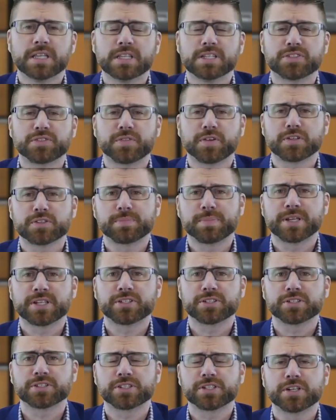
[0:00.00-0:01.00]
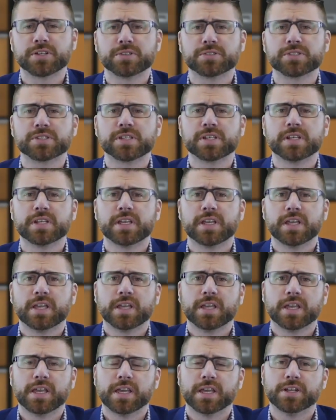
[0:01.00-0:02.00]
This first picture shows
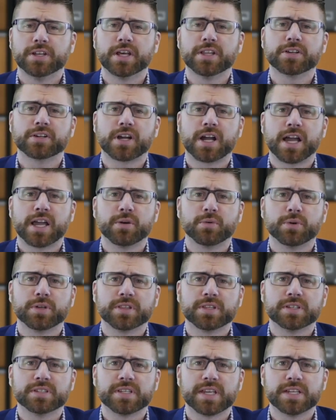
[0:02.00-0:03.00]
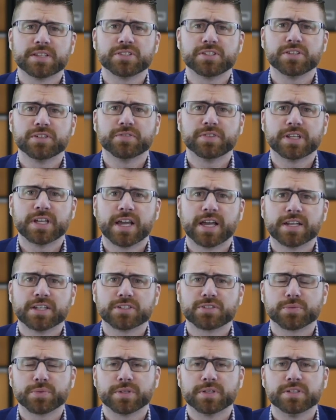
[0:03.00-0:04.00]
another eye with intense
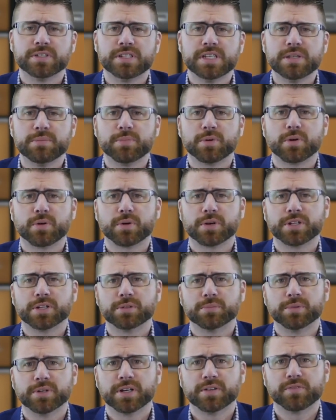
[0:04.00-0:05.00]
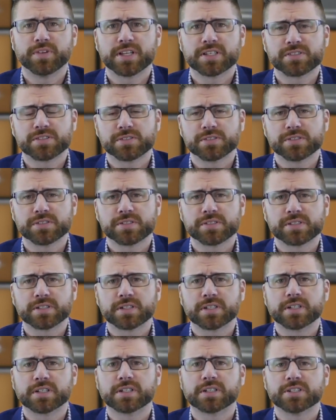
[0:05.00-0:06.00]
uveitis with deep corneal blood vessels,
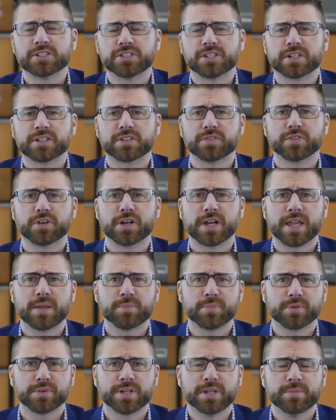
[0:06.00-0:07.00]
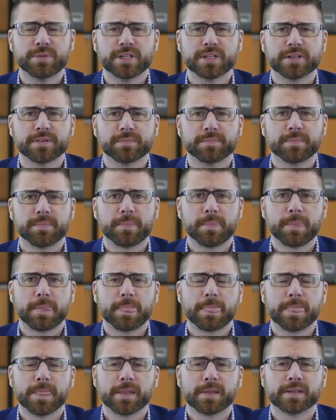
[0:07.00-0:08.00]
conjunctival hyperemia.
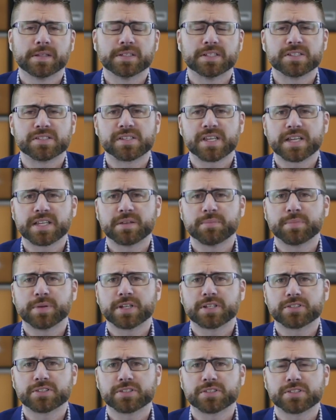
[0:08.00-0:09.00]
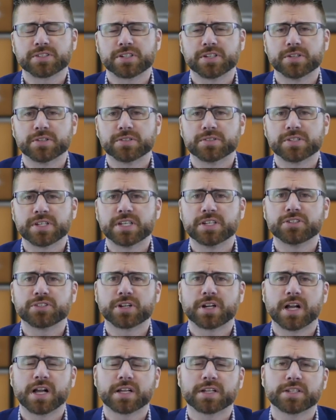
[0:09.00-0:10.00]
And the second picture shows
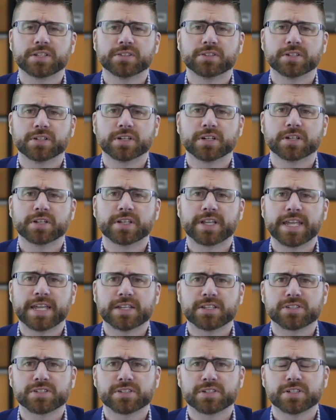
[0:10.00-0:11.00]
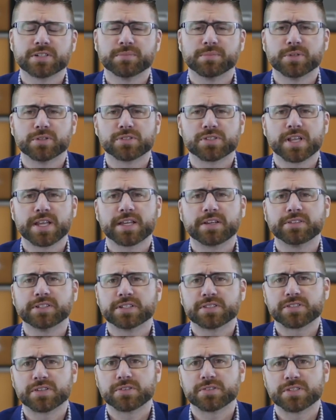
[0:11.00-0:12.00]
intraocular cancer, most likely
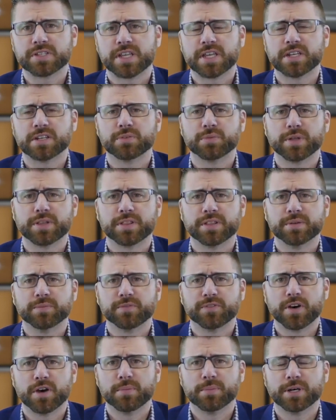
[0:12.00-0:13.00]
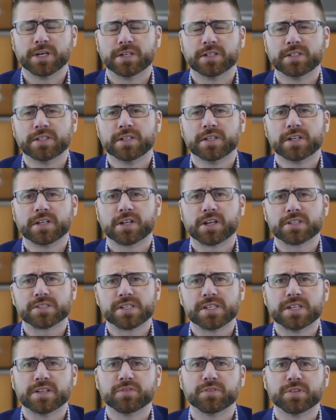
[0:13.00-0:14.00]
associated with lymphoma,
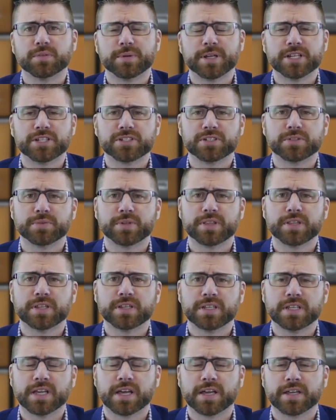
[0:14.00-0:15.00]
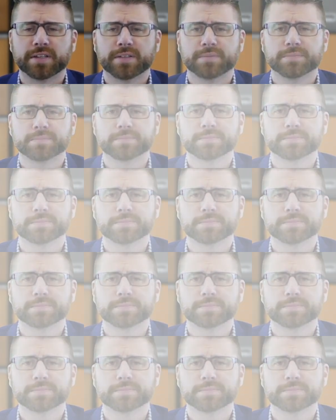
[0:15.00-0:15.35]
causing inflammation within the eye.